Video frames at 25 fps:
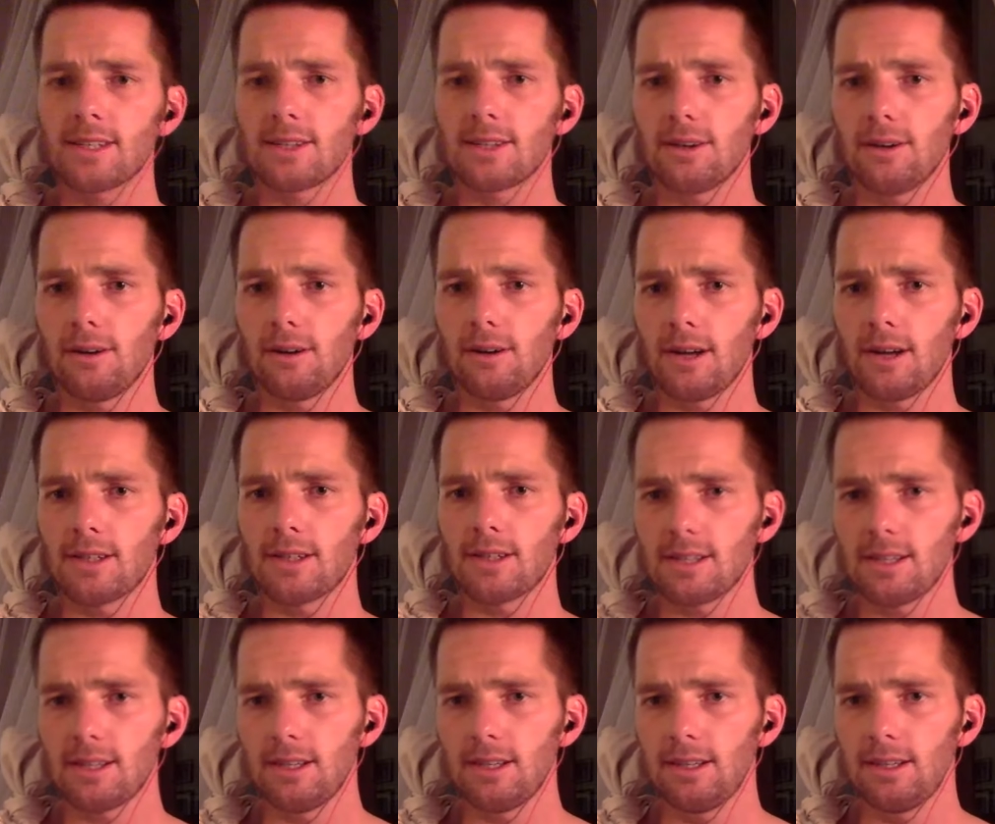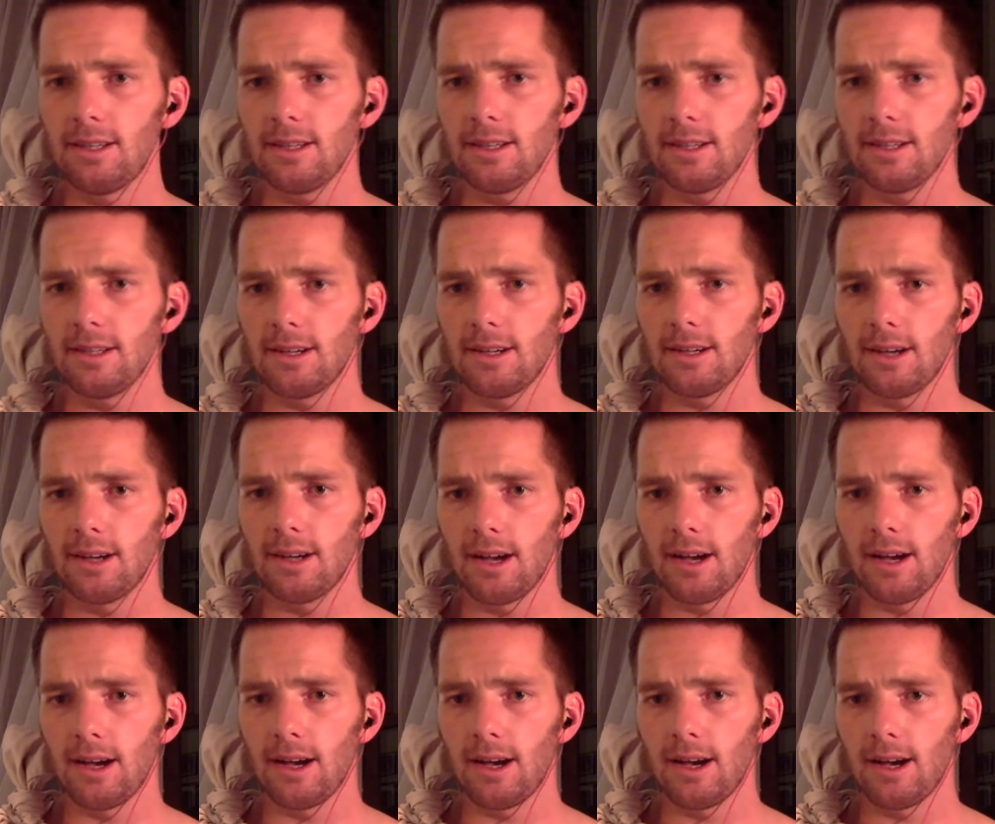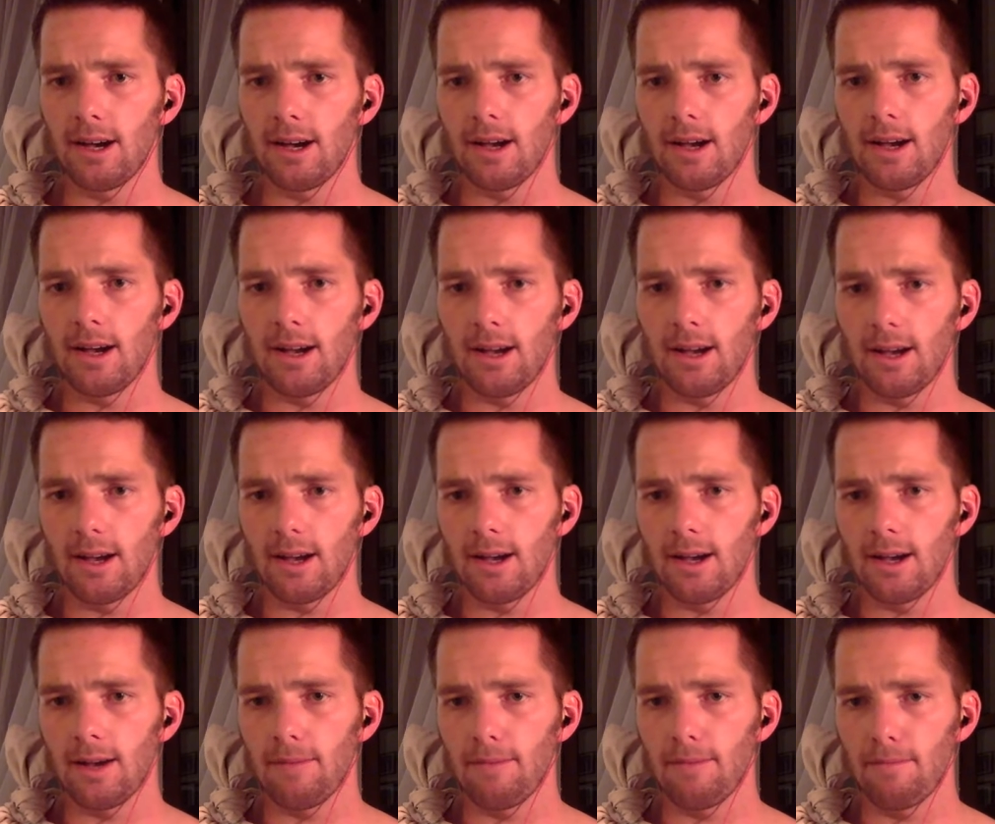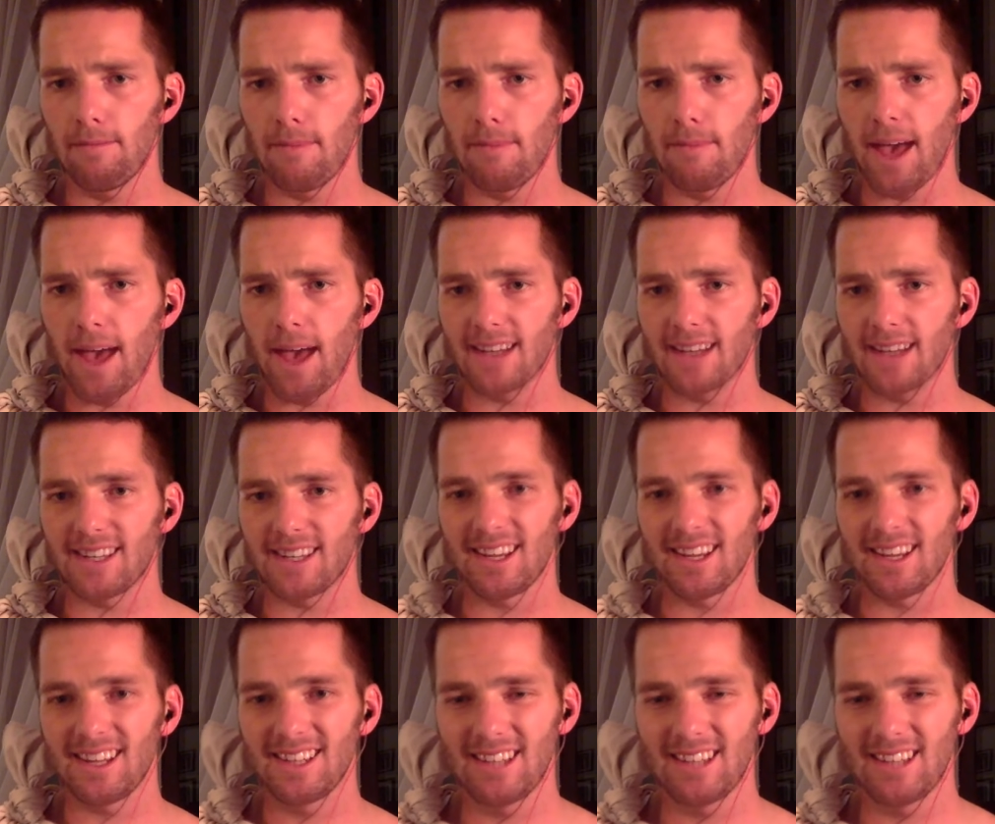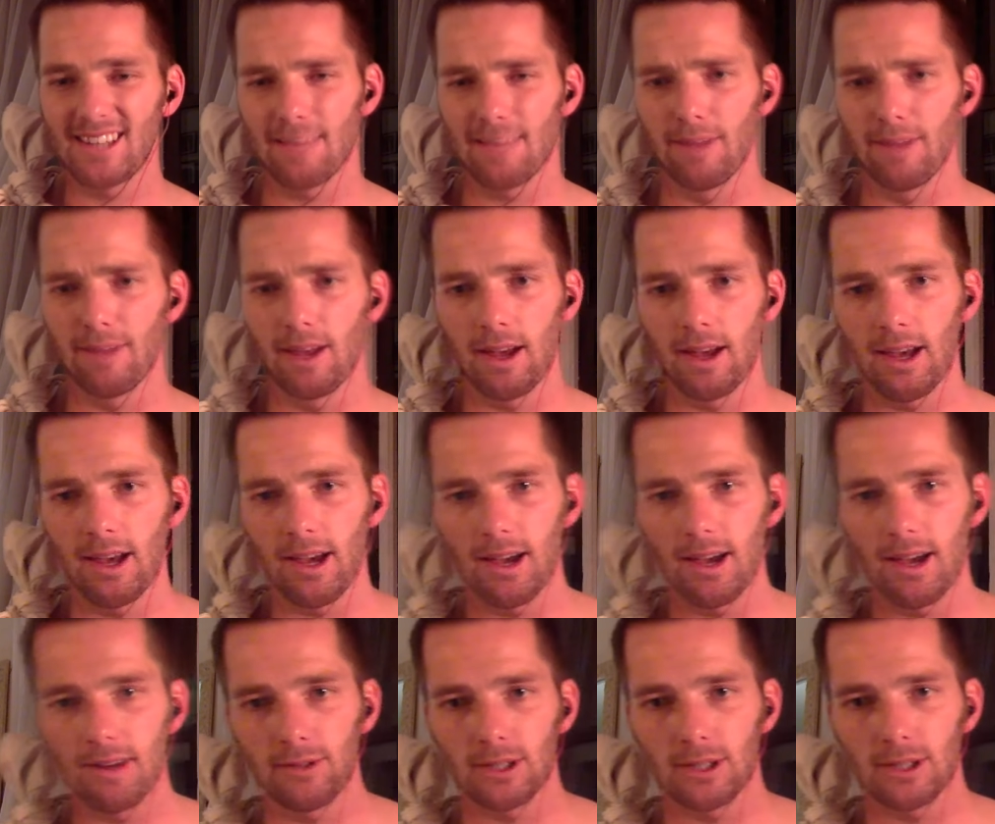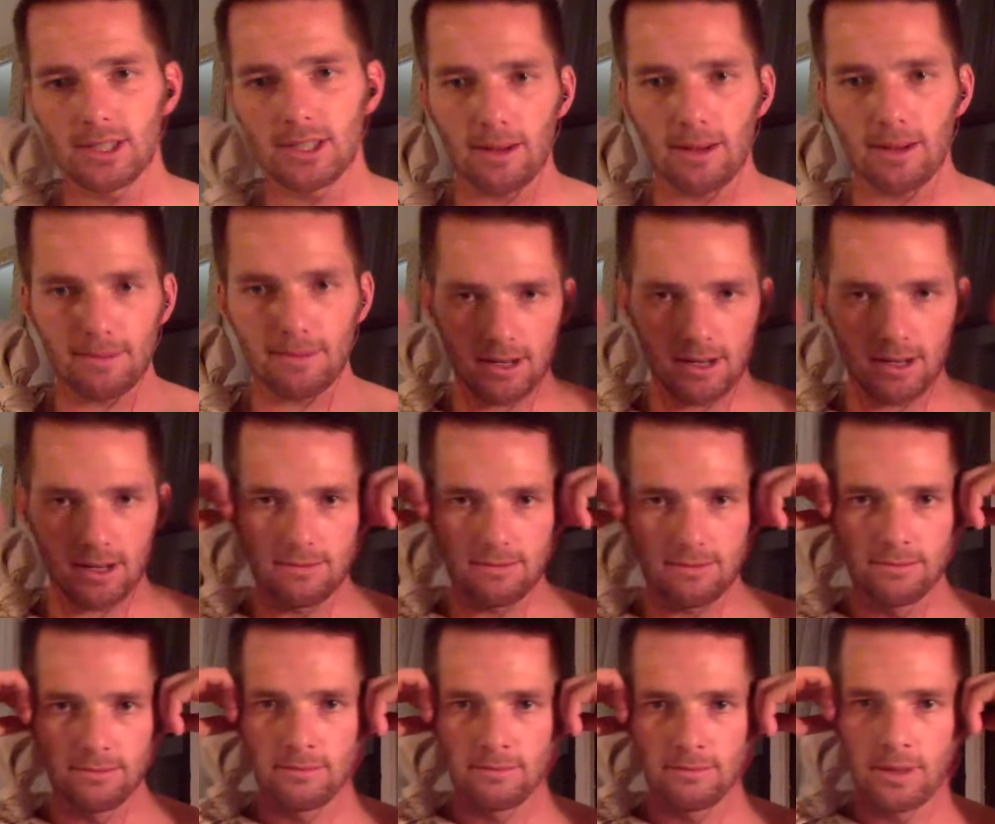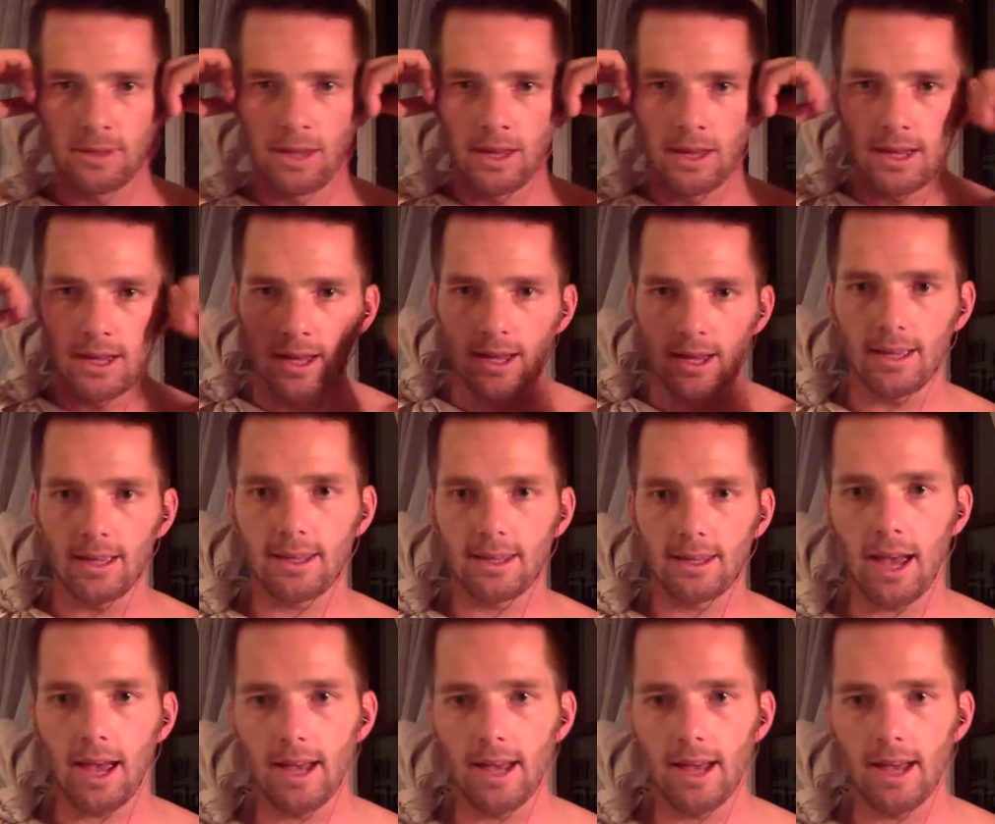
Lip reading: I see Matt, Tin Man. What's up, dude? Kate.